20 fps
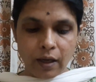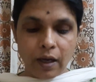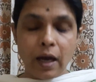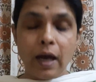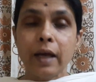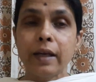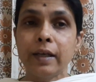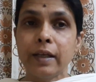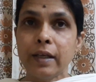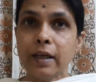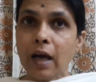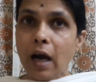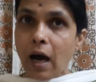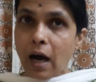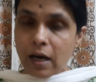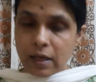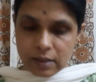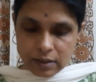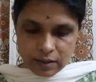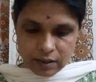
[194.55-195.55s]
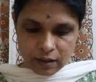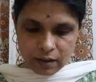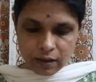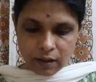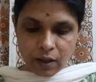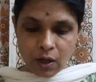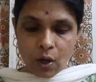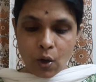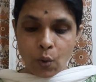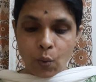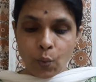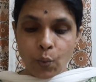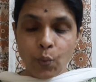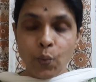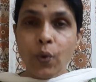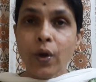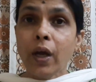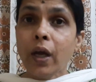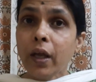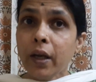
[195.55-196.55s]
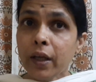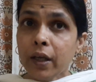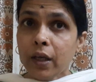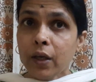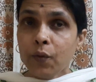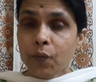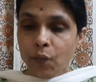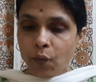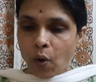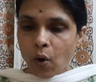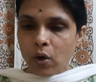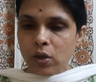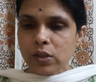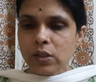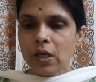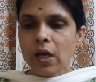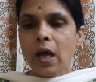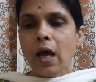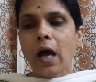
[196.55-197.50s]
and he asked her where he was